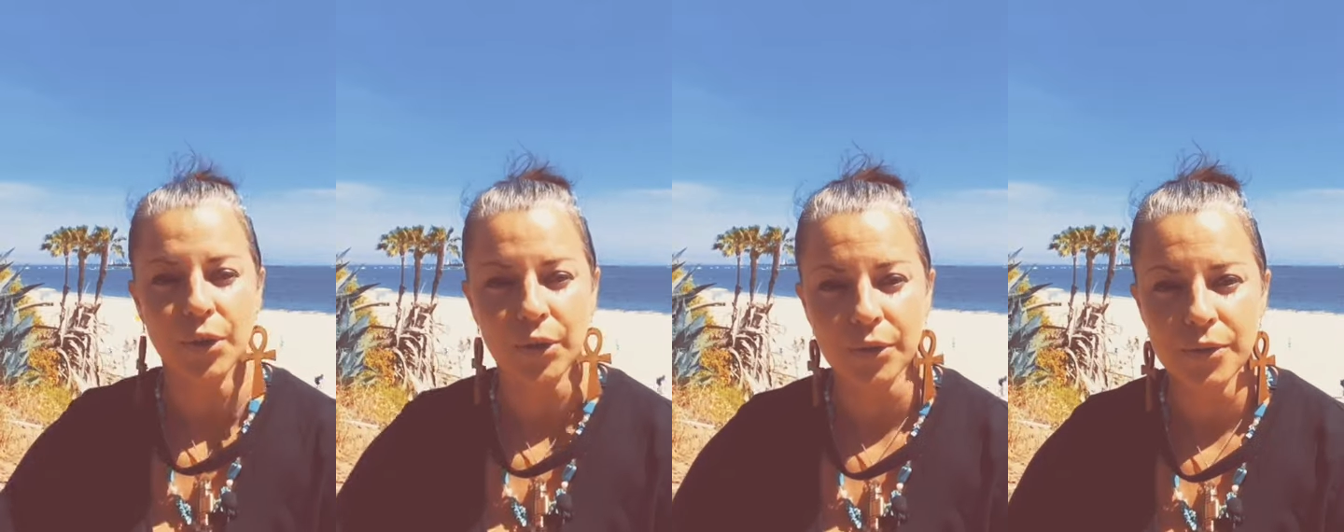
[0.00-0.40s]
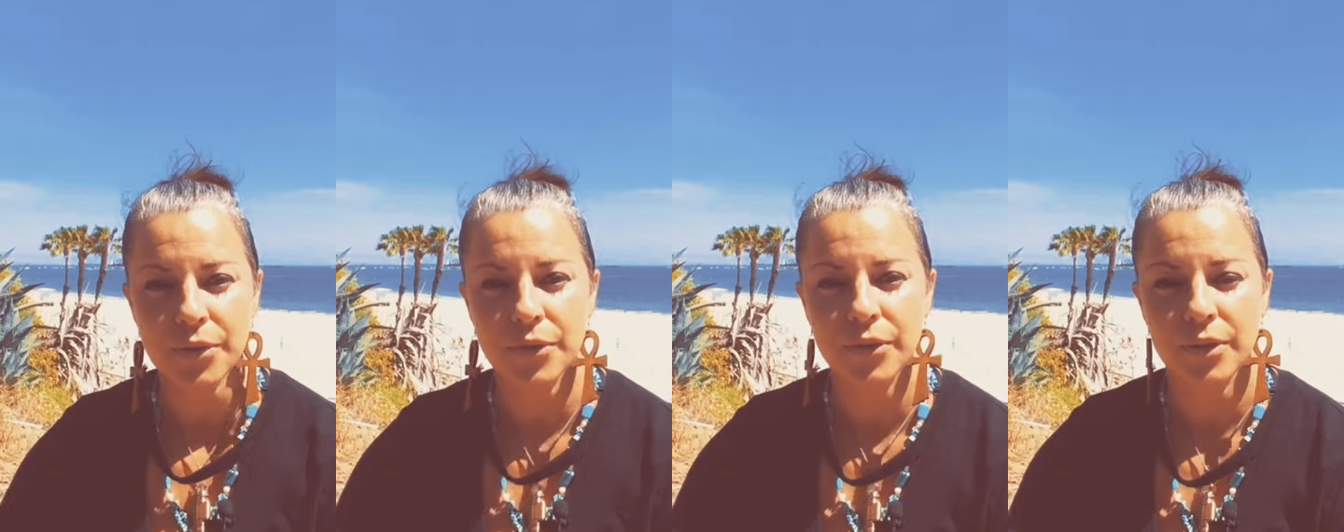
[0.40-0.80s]

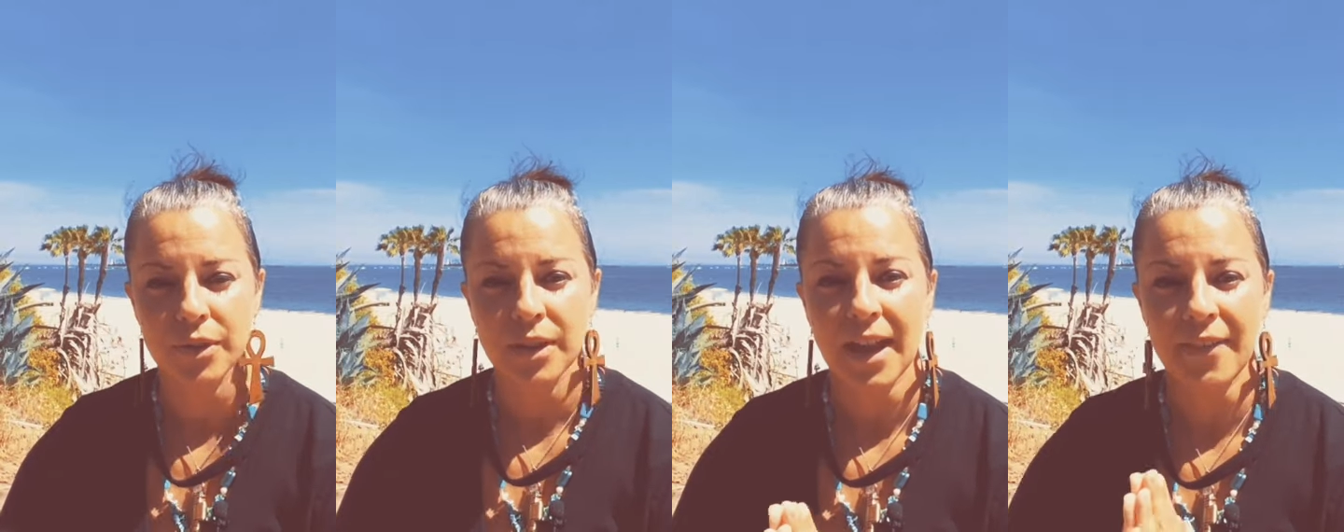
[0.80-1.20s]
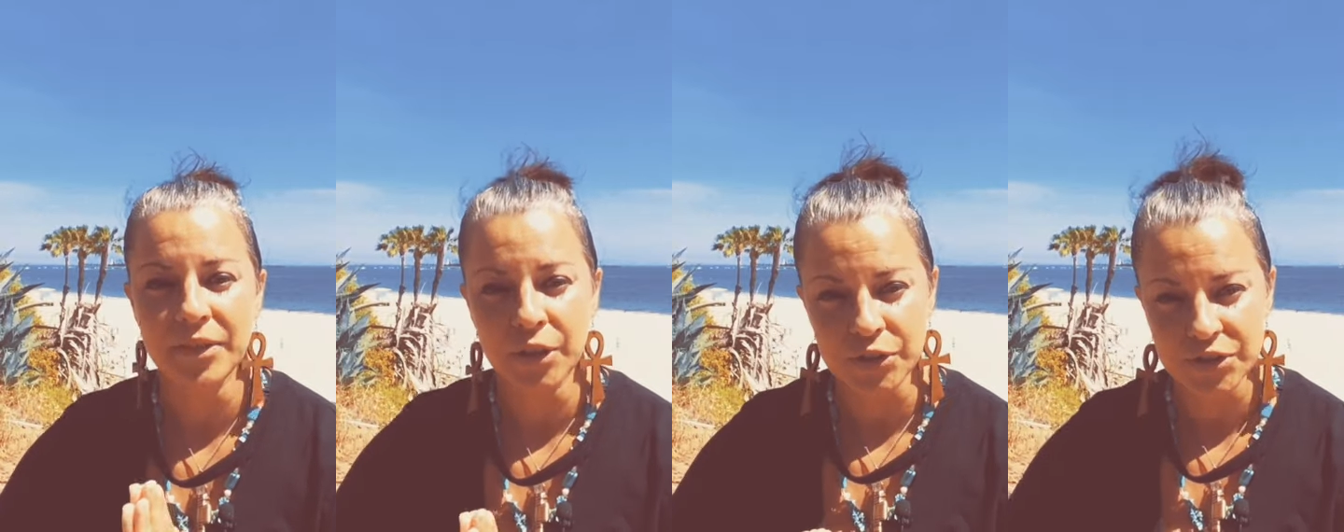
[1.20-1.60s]
earth
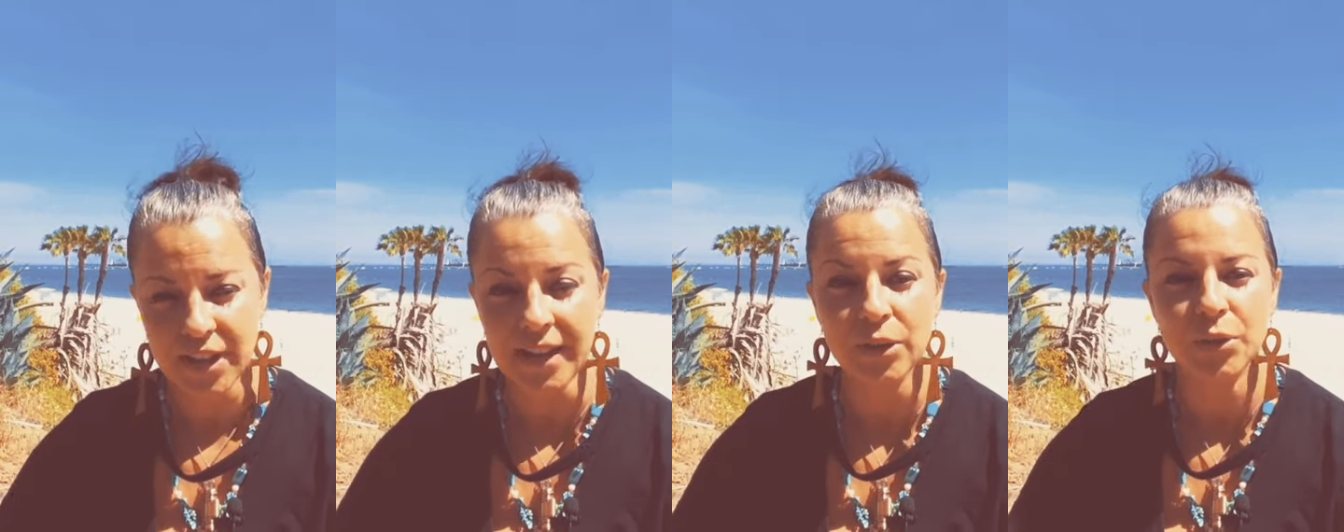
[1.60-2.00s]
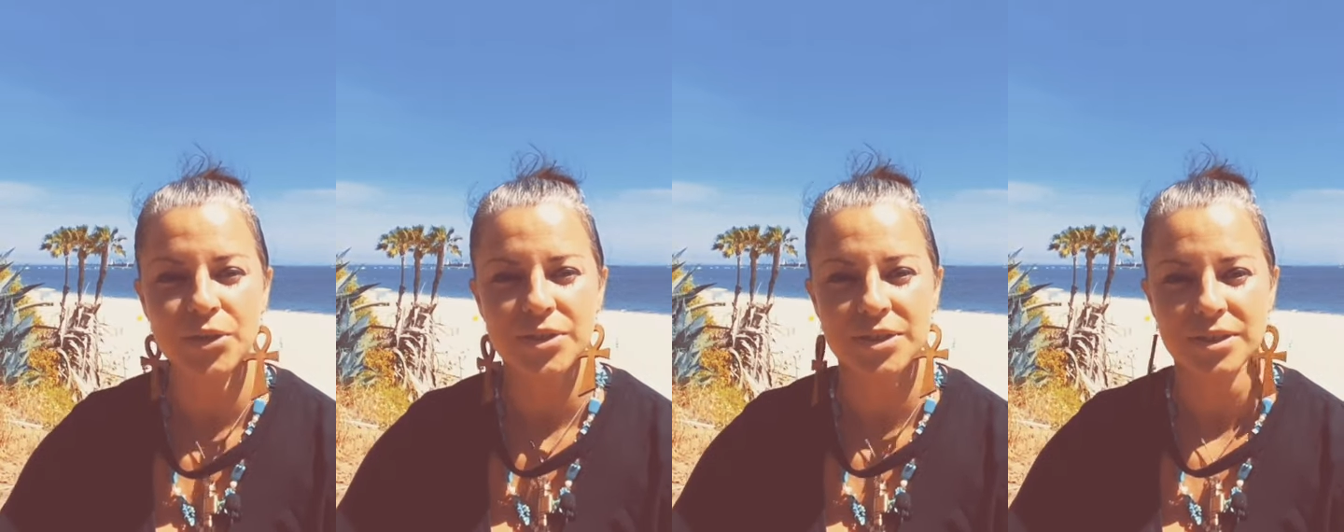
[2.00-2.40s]
and her
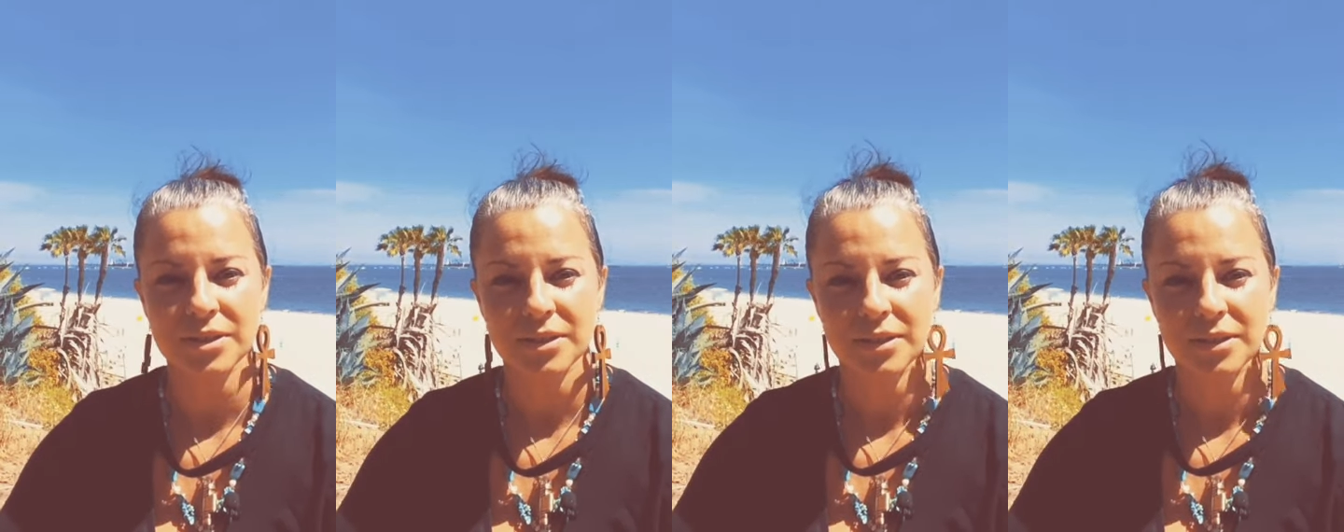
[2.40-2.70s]
cycles,